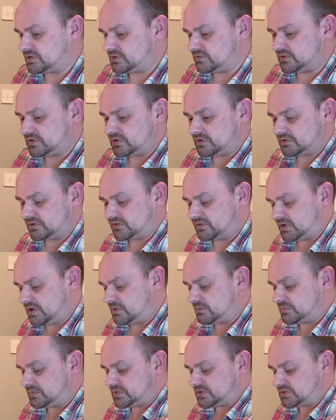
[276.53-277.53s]
You've got your
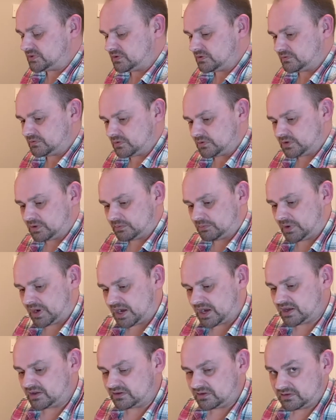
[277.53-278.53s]
themed, so you've got your
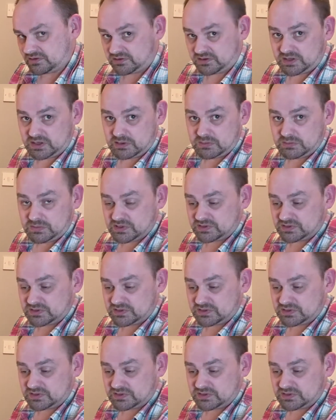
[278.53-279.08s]
pirate theme,